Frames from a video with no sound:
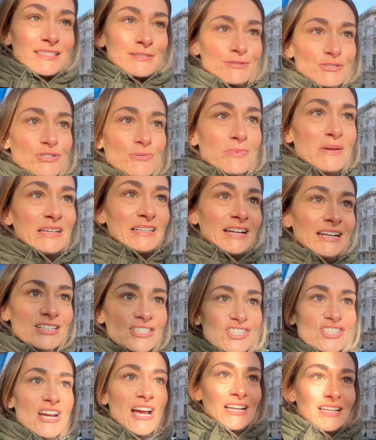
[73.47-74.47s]
which will be a
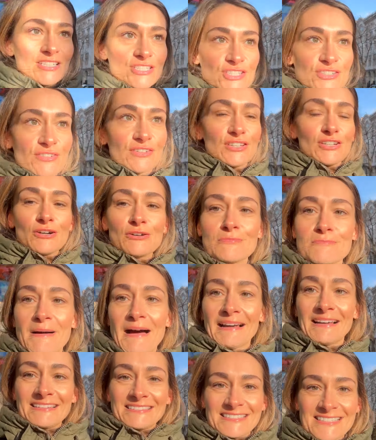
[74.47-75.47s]
nice challenge for the old
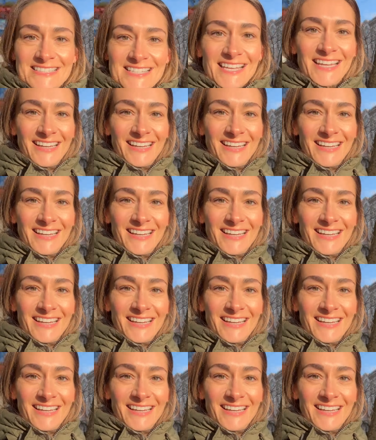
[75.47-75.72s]
balance.